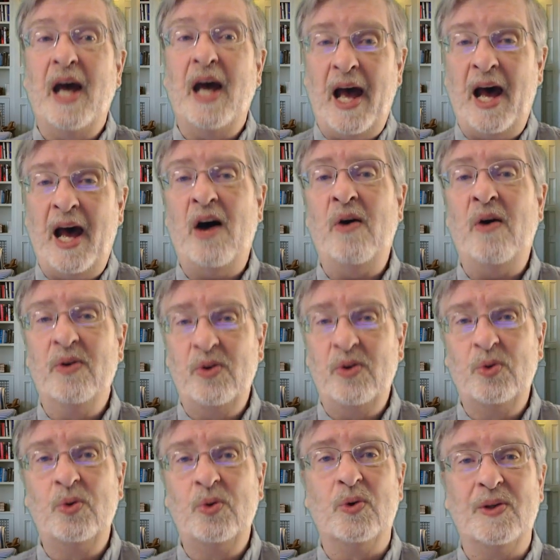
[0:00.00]
How
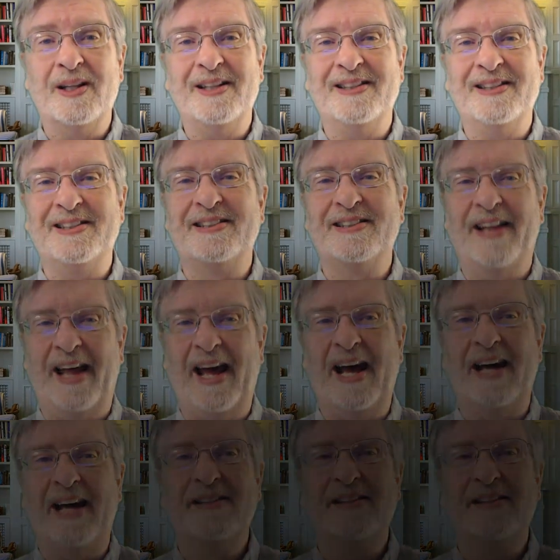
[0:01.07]
cool is that?